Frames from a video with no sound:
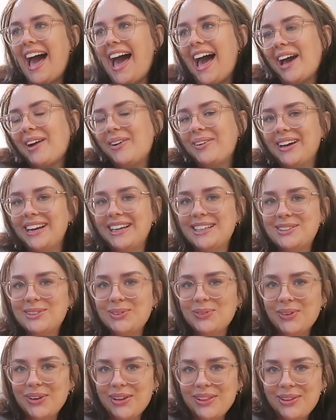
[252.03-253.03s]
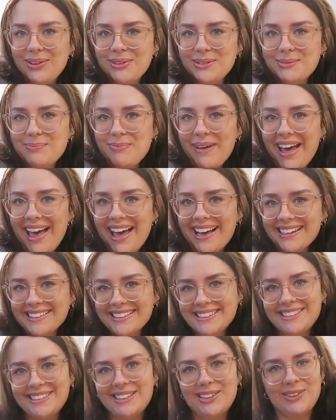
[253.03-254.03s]
I went into one of those
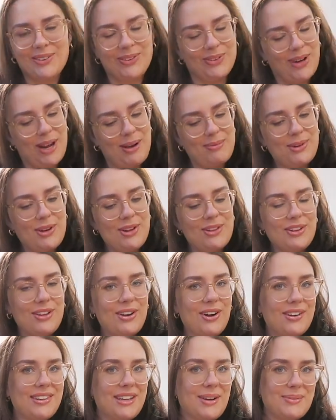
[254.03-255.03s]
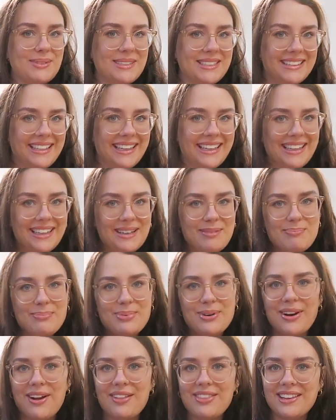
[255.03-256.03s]
bags, you know, grabbed all the yarn that was needed,
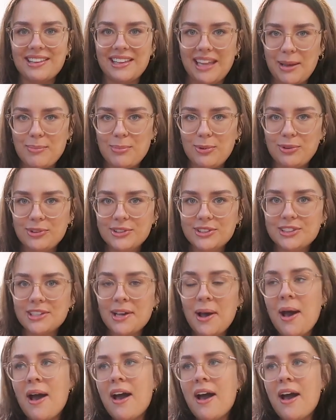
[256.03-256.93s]
put on the labels.